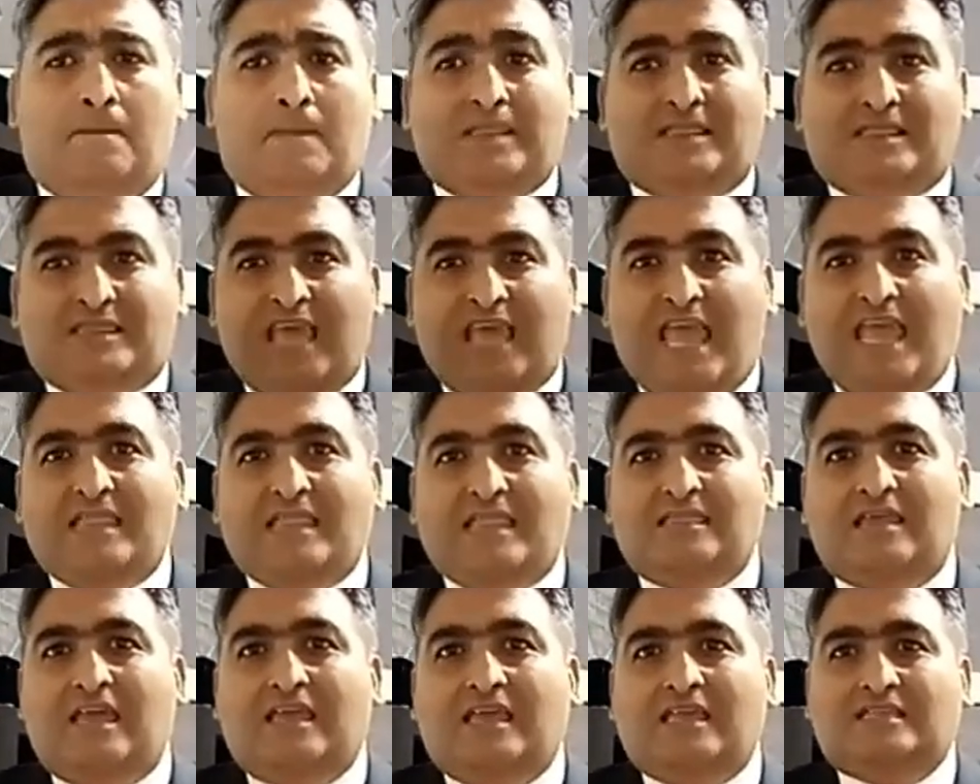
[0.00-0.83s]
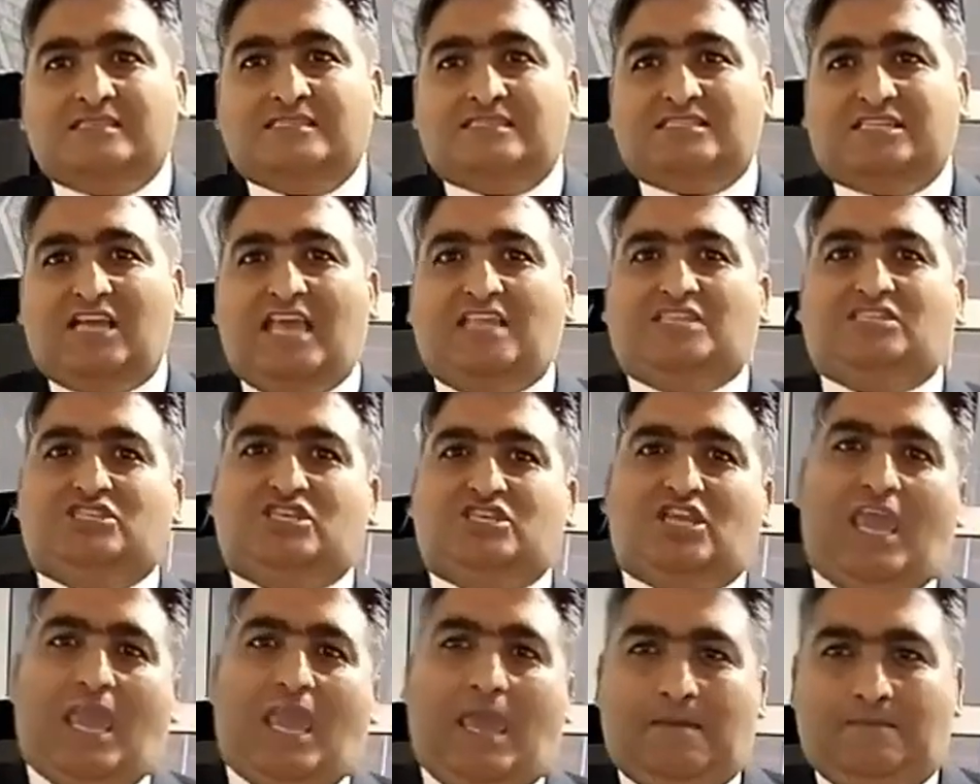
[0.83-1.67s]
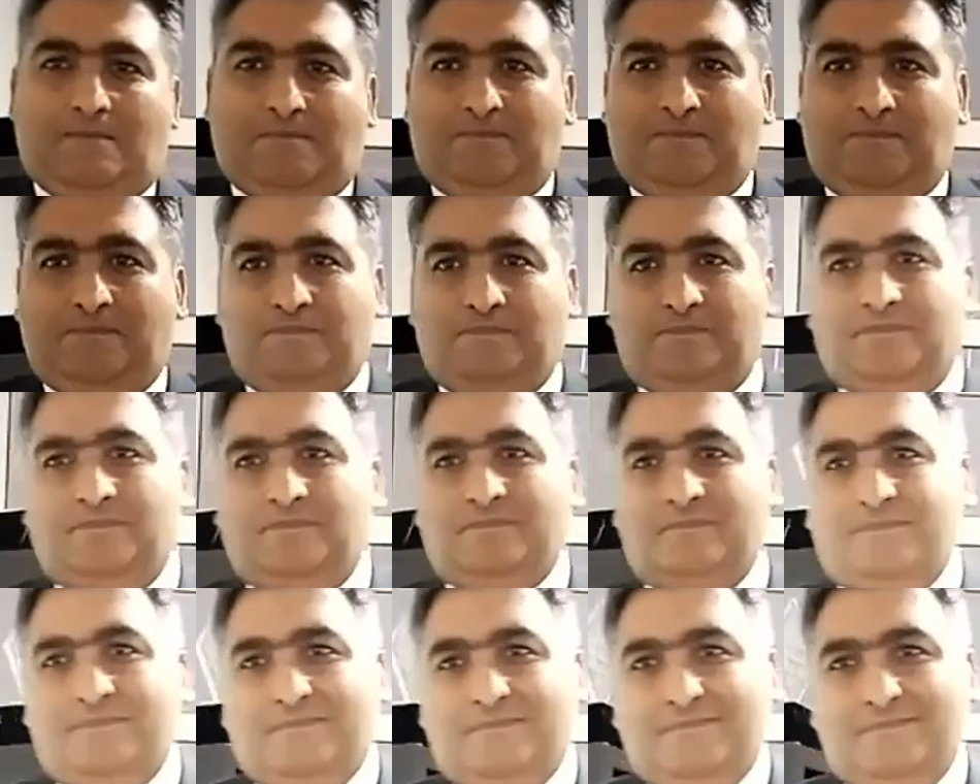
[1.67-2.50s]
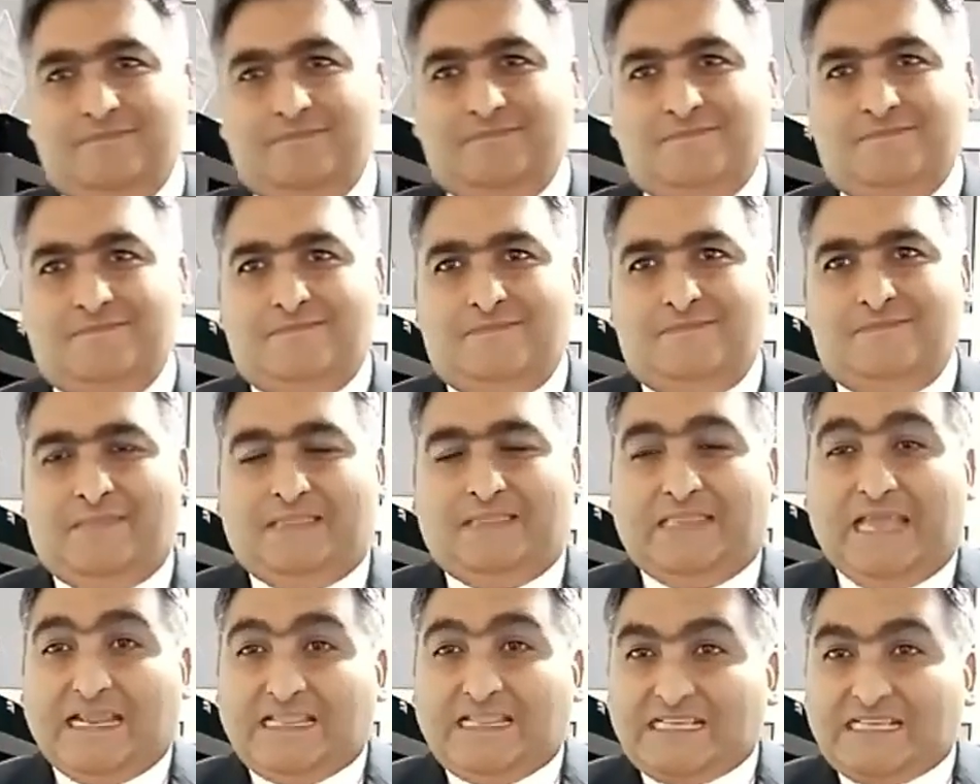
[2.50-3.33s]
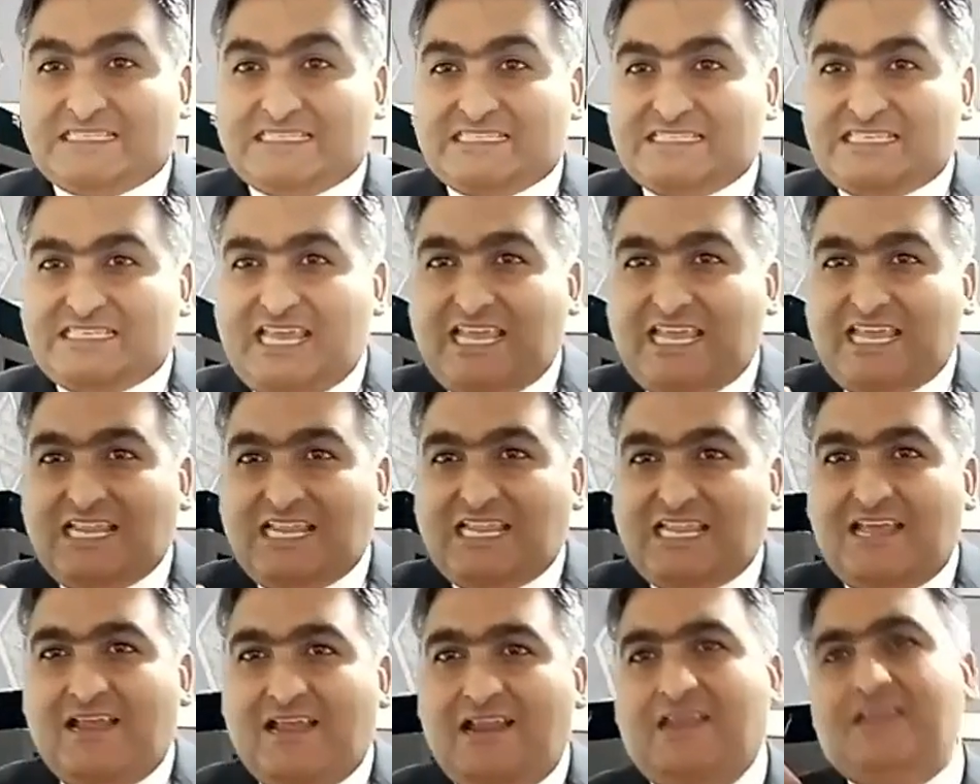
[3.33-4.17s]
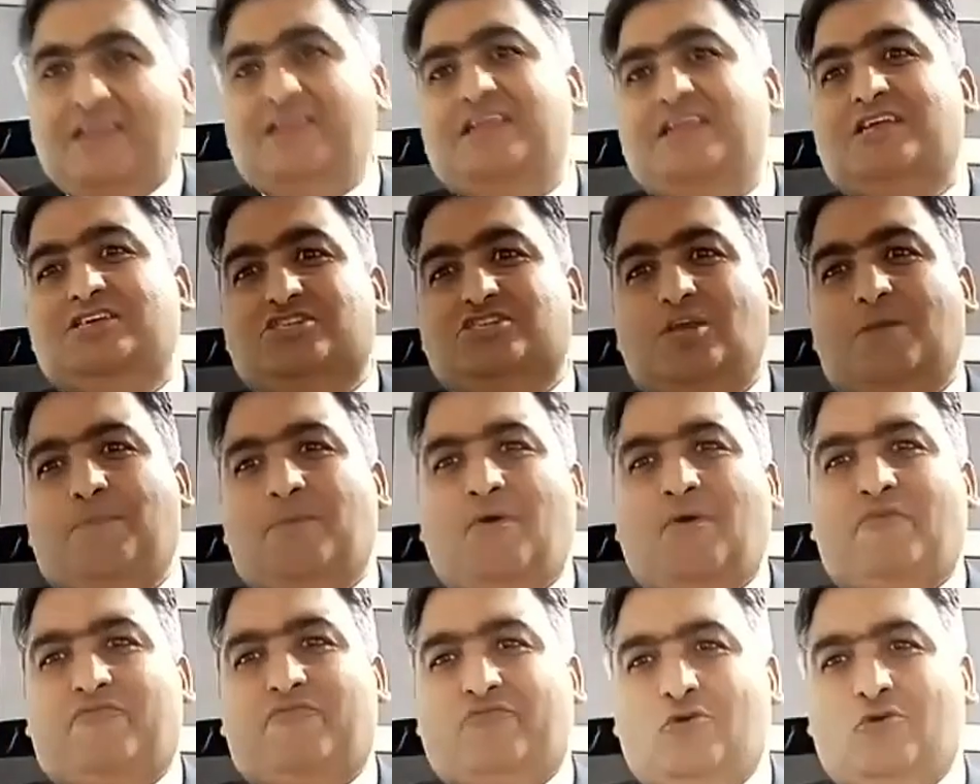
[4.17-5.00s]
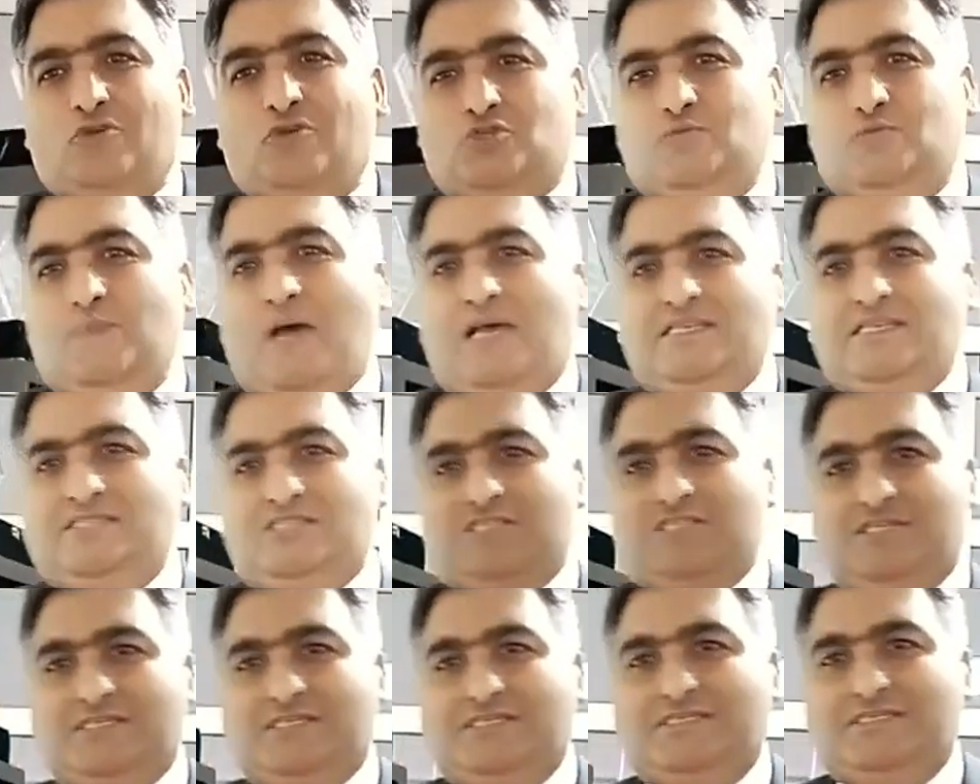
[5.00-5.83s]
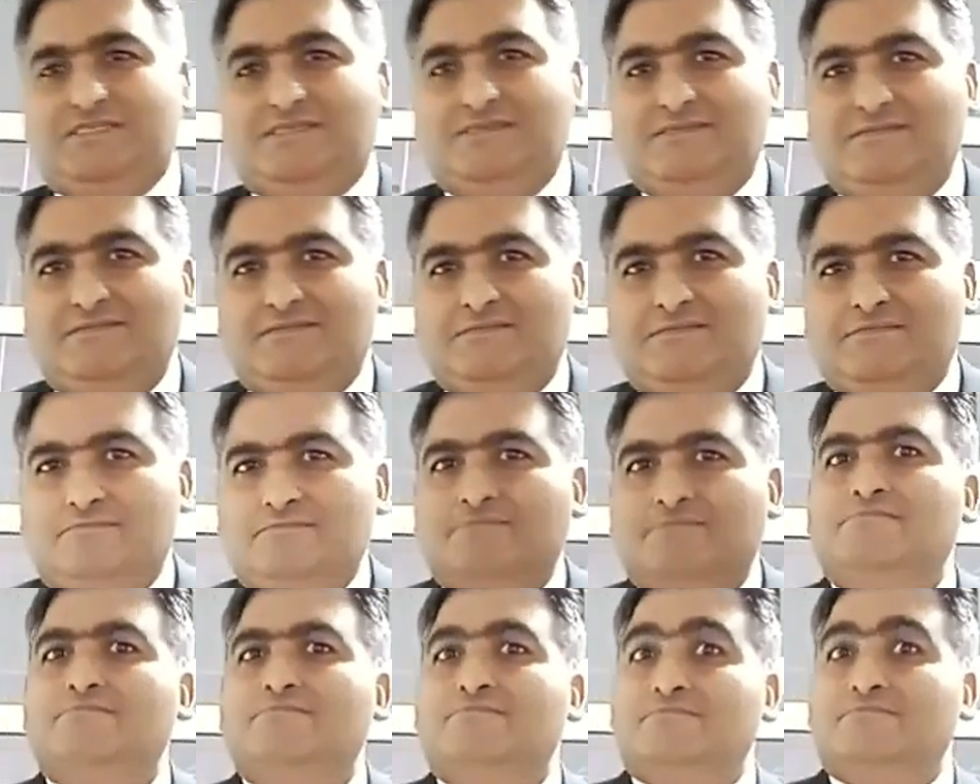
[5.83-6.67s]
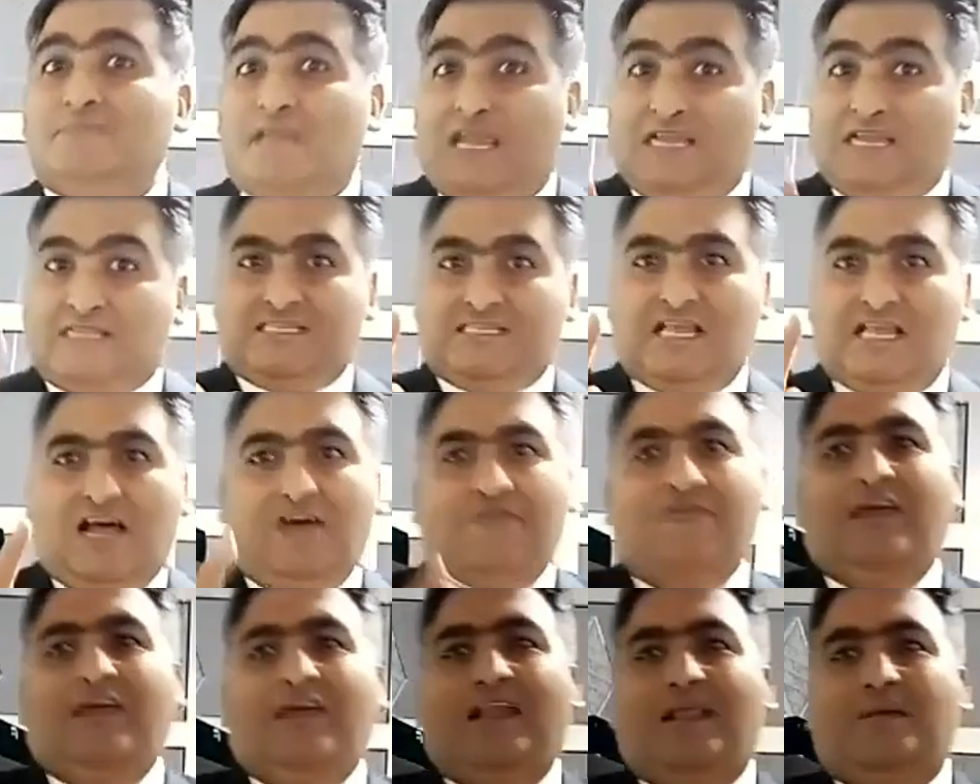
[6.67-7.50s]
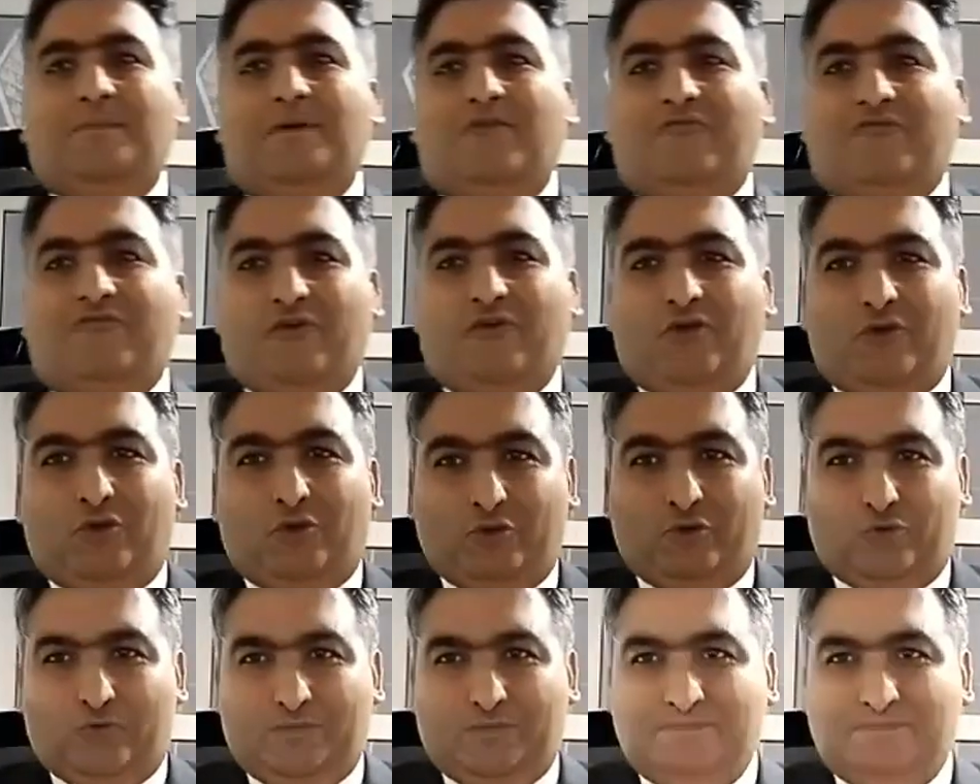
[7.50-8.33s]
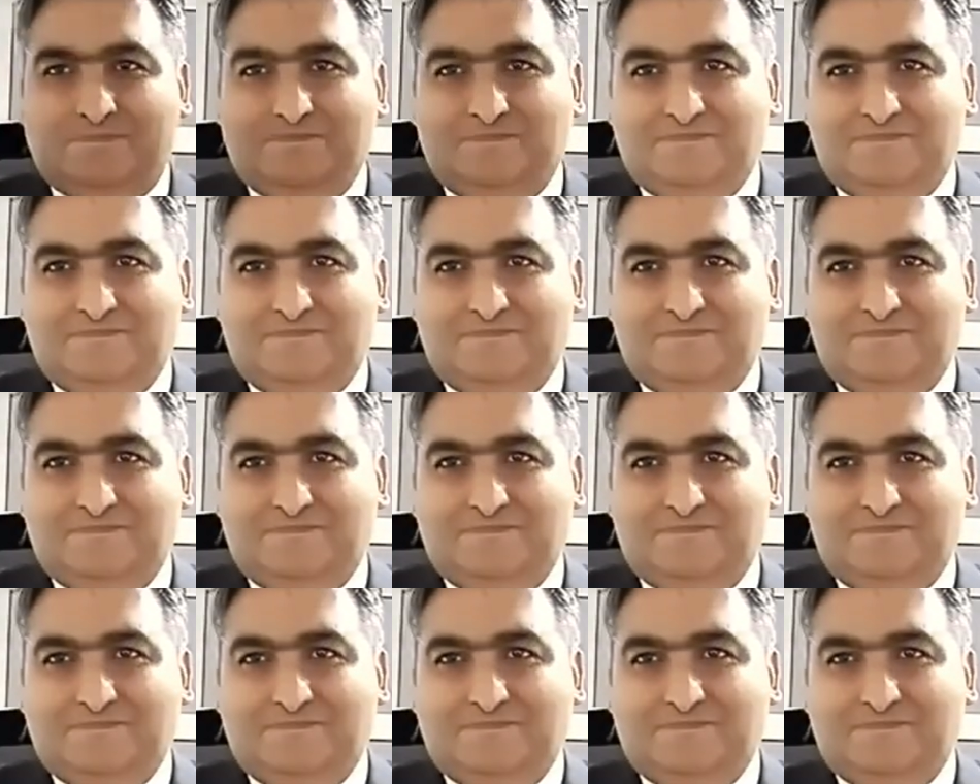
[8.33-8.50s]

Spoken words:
But then the stage came that the senior leadership of Toastmasters, it's available for you.